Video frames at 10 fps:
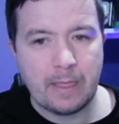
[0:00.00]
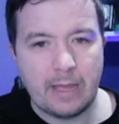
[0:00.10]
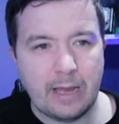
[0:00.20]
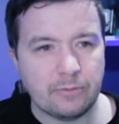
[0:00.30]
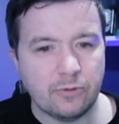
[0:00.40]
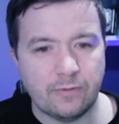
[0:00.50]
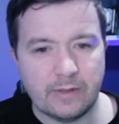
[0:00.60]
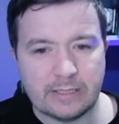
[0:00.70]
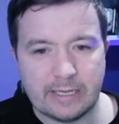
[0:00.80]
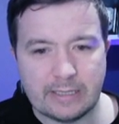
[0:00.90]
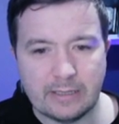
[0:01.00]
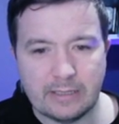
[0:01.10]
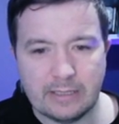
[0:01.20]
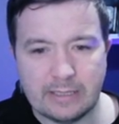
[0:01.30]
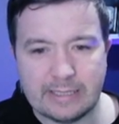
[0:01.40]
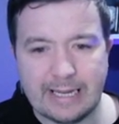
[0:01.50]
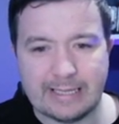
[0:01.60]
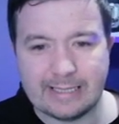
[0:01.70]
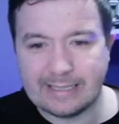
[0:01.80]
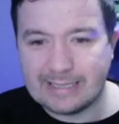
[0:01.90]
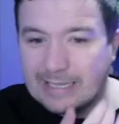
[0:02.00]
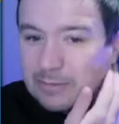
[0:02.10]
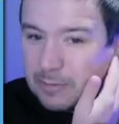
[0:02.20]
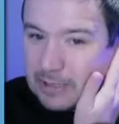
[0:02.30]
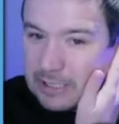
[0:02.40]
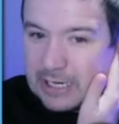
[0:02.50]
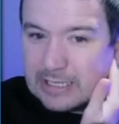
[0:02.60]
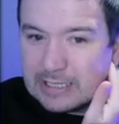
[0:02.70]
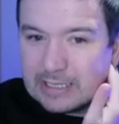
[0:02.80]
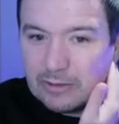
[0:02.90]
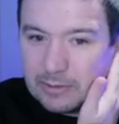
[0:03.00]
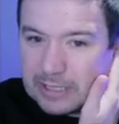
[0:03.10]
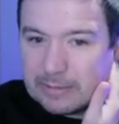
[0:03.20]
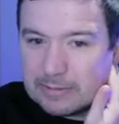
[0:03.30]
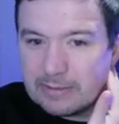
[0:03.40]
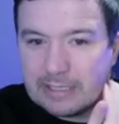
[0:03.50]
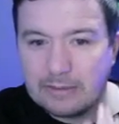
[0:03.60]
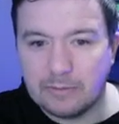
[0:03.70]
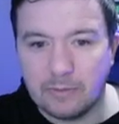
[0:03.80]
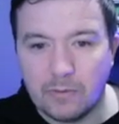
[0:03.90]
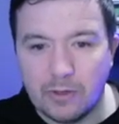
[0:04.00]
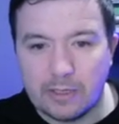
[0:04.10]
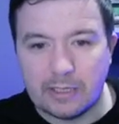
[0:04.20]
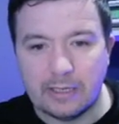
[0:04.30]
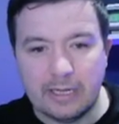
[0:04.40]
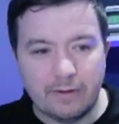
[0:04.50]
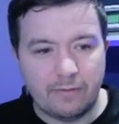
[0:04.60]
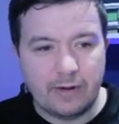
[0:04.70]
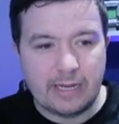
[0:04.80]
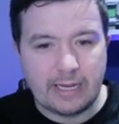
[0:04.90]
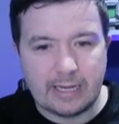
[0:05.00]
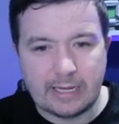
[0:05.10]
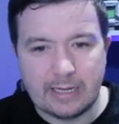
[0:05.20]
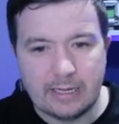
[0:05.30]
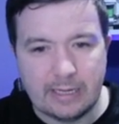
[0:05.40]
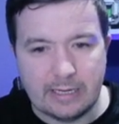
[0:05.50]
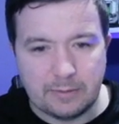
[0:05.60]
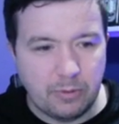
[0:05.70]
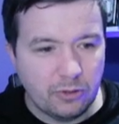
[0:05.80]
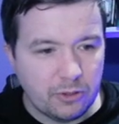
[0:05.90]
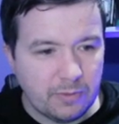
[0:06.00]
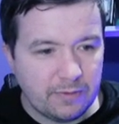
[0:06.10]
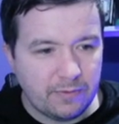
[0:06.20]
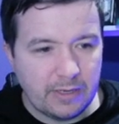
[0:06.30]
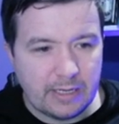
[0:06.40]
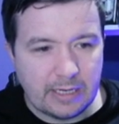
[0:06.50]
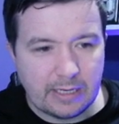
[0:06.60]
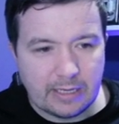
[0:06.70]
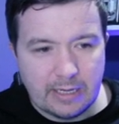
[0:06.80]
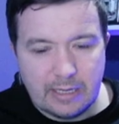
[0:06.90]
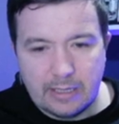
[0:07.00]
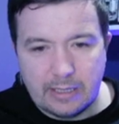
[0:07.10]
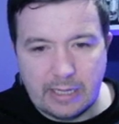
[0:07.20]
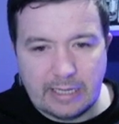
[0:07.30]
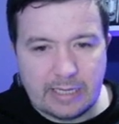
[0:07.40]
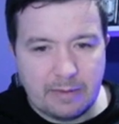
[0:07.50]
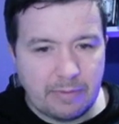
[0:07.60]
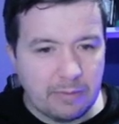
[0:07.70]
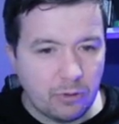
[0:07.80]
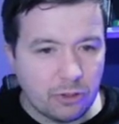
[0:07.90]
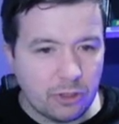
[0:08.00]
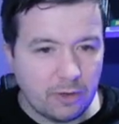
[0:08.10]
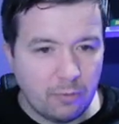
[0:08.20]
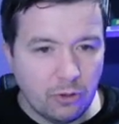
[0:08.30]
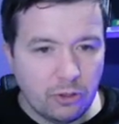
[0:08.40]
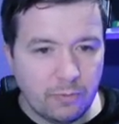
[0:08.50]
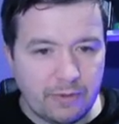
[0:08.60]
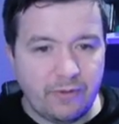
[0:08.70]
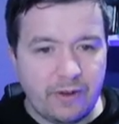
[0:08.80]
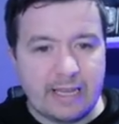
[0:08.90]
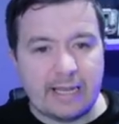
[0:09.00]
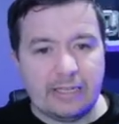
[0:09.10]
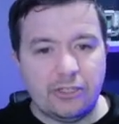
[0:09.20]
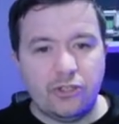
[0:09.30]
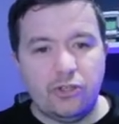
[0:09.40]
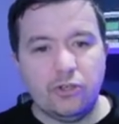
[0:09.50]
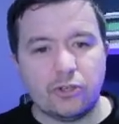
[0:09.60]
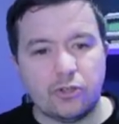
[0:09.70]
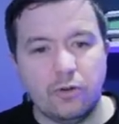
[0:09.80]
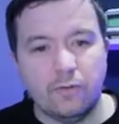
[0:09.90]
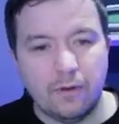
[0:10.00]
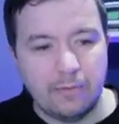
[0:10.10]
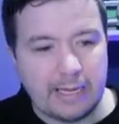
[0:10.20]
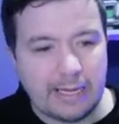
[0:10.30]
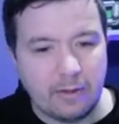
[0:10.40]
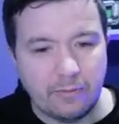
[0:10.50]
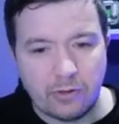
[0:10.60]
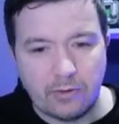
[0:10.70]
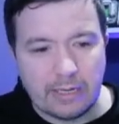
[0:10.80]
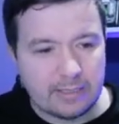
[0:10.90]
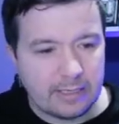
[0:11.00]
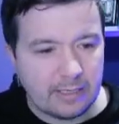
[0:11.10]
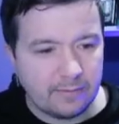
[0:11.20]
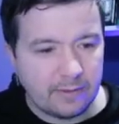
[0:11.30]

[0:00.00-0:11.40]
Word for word: Absolutely fantastic. The tactics seem to be changing now. The tactics seem to be working. Free kick here. It's Puncheon with a free kick. They are saying bring Puncheon off. Puncheon with a free kick and it's just over. Miguel with a great save.